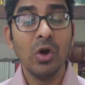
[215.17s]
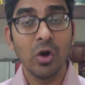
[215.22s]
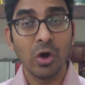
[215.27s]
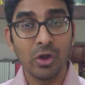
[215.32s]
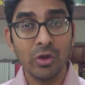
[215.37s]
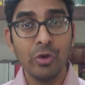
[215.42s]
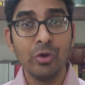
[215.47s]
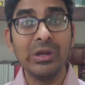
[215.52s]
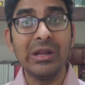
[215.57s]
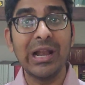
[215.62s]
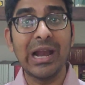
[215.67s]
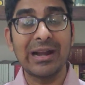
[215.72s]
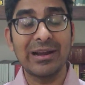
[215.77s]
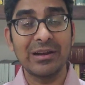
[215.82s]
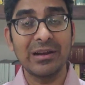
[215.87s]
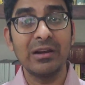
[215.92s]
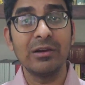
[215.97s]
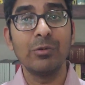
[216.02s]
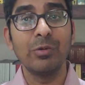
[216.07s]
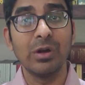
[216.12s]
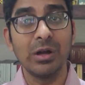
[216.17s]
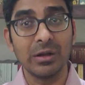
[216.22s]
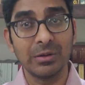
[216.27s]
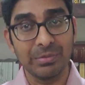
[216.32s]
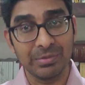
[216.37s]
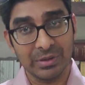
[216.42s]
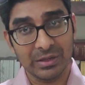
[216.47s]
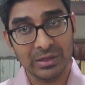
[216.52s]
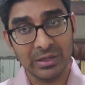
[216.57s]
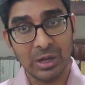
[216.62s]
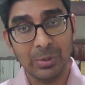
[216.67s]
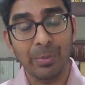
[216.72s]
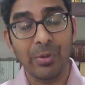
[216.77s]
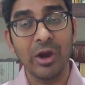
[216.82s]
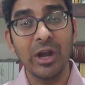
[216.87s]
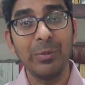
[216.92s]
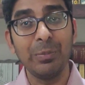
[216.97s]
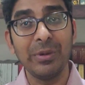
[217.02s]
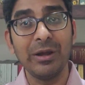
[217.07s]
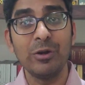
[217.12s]
or unilateral
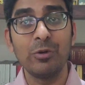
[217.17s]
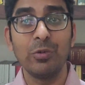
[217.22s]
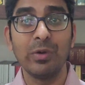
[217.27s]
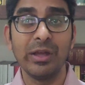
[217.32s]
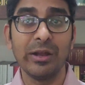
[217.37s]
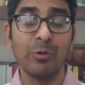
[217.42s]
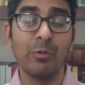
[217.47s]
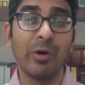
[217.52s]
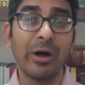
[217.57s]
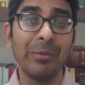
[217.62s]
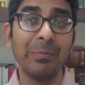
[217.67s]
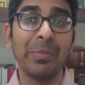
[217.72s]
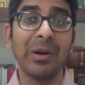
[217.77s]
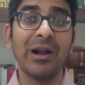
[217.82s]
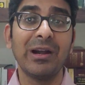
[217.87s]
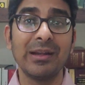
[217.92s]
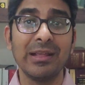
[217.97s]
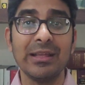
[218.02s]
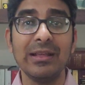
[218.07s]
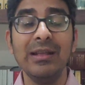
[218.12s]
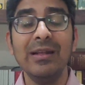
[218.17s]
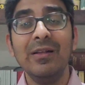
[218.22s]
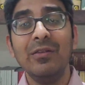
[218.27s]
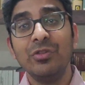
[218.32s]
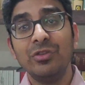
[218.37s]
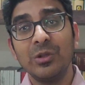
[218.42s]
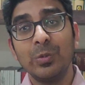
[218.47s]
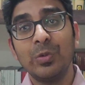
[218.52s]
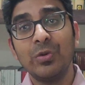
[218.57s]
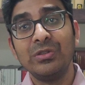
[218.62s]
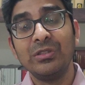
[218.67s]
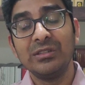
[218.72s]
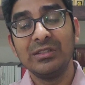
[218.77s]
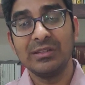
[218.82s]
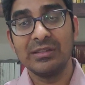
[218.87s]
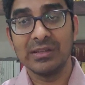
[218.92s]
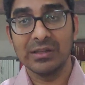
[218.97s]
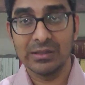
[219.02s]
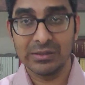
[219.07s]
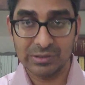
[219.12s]
appointment where one party, suppose
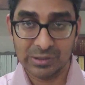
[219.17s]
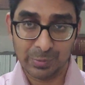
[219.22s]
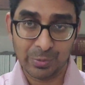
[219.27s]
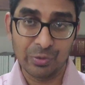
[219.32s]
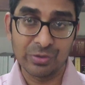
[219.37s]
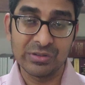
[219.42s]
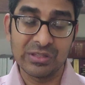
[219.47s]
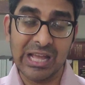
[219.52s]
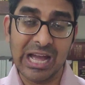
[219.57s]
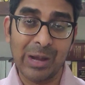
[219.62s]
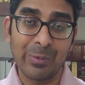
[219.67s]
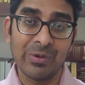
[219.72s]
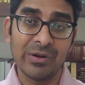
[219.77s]
the